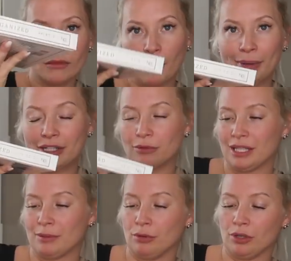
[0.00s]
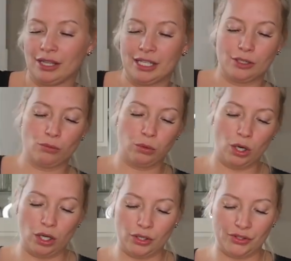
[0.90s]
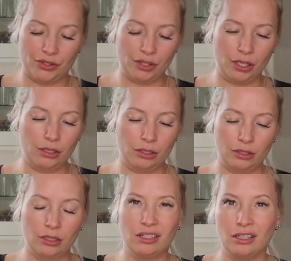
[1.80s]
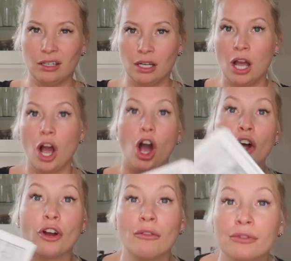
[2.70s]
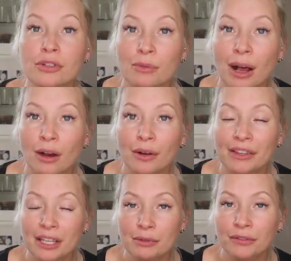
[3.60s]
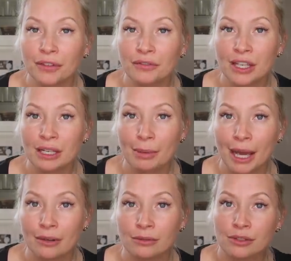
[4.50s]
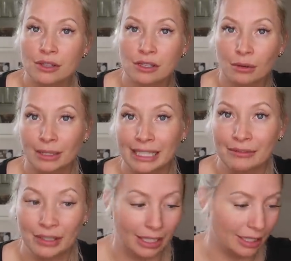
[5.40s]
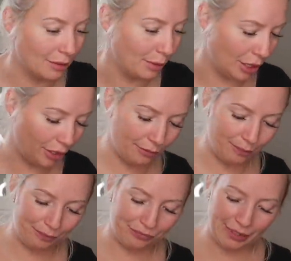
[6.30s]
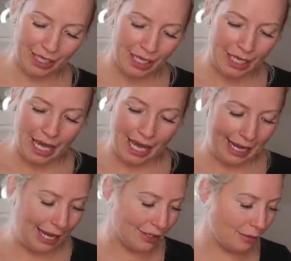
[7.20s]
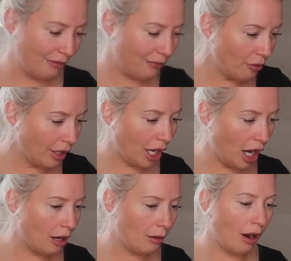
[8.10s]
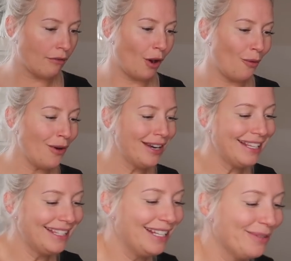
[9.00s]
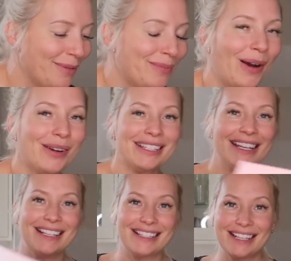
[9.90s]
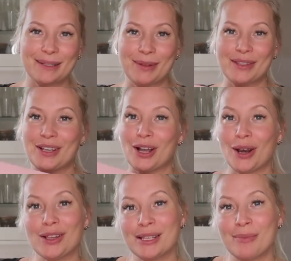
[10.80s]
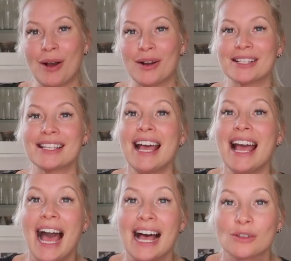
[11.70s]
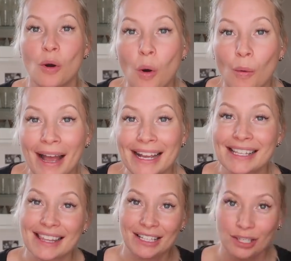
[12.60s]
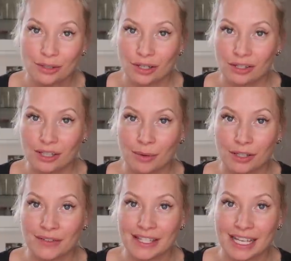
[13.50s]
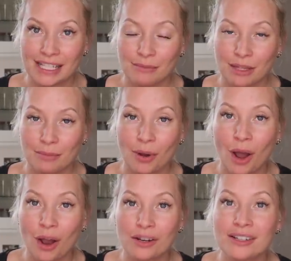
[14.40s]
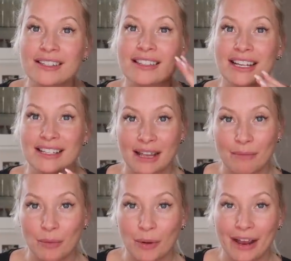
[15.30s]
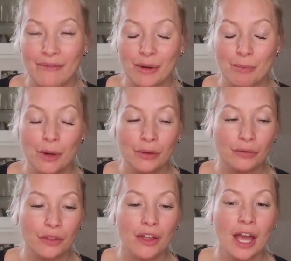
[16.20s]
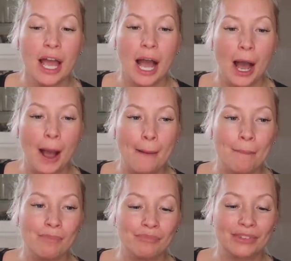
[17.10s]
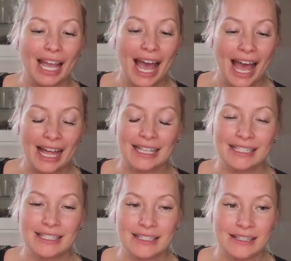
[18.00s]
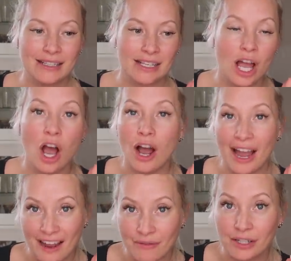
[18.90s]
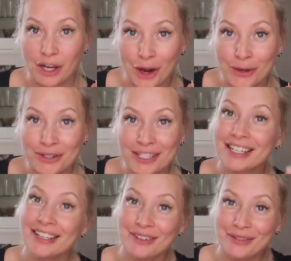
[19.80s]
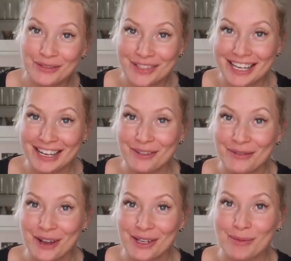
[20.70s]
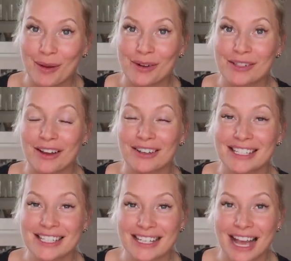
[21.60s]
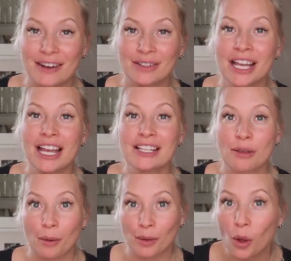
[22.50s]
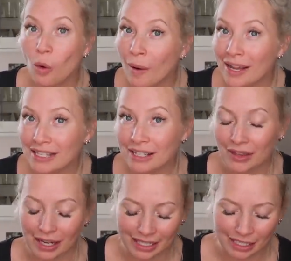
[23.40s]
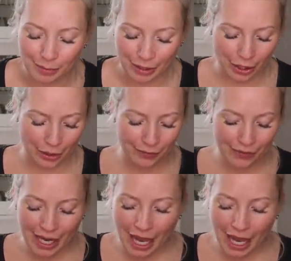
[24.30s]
I picked up this book. This was on offer as well. I think it was £15, so I'll leave it linked below. Okay, so before I go, I've got one last thing to unbox, and it is this month's Glossy Box. As always, thank you to Glossy Box for sending me the box. They send me one every month. And I have a code to get your first box on discount. So I will always leave that linked below.